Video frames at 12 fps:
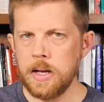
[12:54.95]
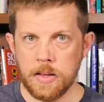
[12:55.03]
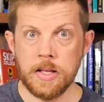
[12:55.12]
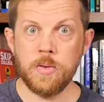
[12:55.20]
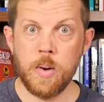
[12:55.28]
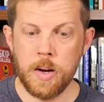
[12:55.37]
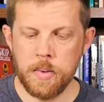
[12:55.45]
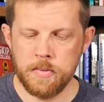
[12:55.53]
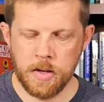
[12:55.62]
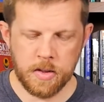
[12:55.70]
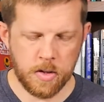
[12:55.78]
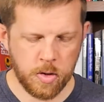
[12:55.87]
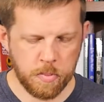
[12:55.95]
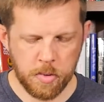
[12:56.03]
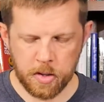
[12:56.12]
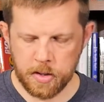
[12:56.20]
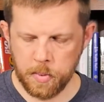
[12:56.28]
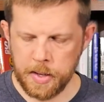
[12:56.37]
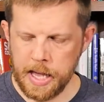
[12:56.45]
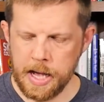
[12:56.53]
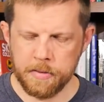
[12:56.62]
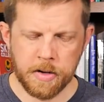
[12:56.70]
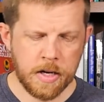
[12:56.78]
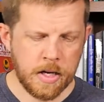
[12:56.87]
That's why we've done the new book that we
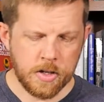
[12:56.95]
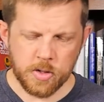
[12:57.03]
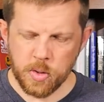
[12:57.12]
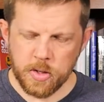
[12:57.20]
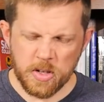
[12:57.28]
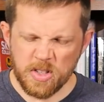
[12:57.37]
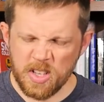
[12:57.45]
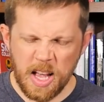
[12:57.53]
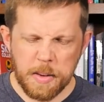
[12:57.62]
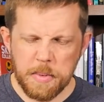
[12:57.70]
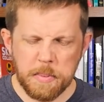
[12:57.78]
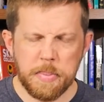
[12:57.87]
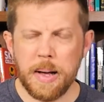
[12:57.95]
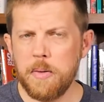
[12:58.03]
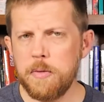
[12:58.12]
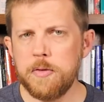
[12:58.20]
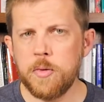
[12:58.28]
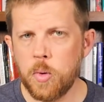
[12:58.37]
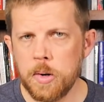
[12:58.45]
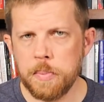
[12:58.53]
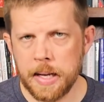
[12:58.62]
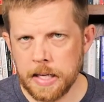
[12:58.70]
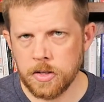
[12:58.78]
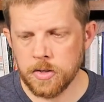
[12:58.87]
have. So there's about 4
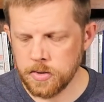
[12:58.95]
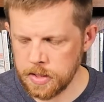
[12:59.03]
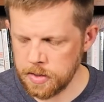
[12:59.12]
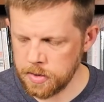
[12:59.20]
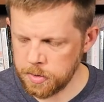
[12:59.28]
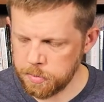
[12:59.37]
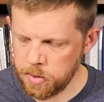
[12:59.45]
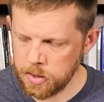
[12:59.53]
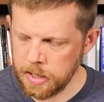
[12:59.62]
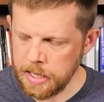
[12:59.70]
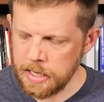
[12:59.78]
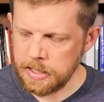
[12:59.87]
pages in this book